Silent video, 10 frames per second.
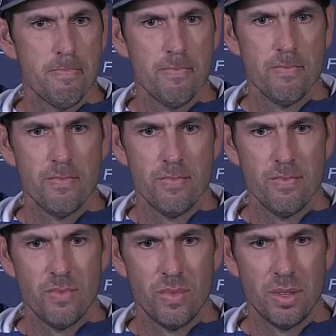Hey,
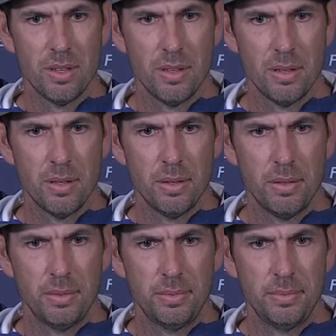one last thing. Just
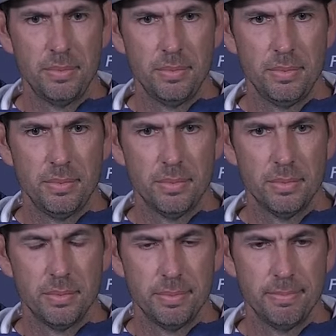C.J. Stroud, I
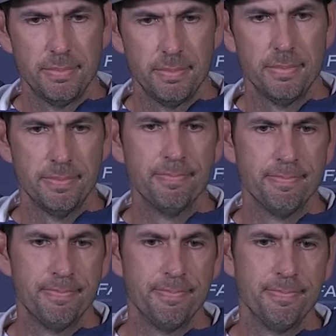mean, obviously, I know
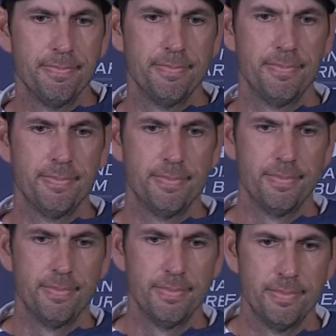you know,
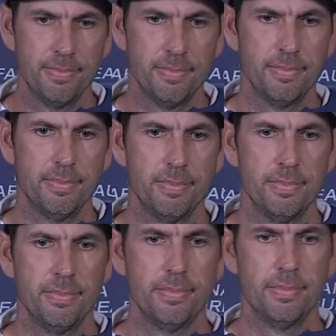study maybe
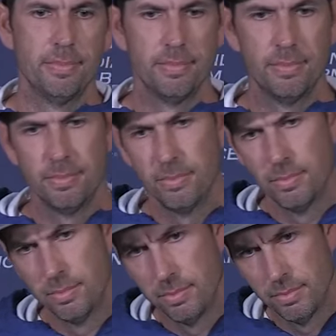the other team's offense,
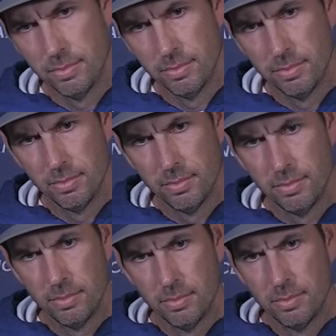but just
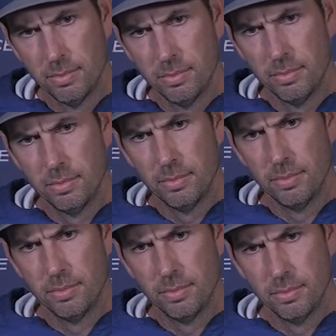when you
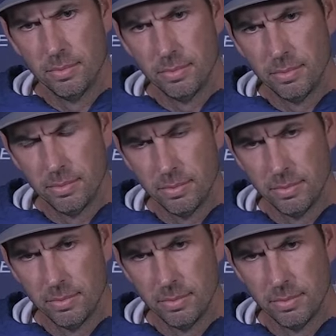watch him just on a
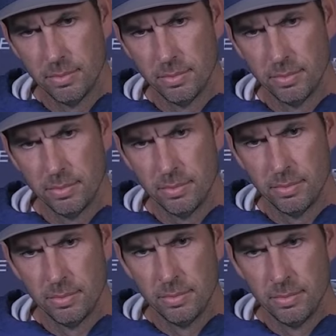surface level, what's the
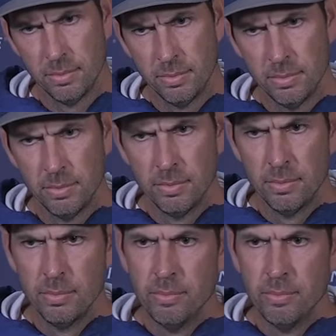thing that sticks out?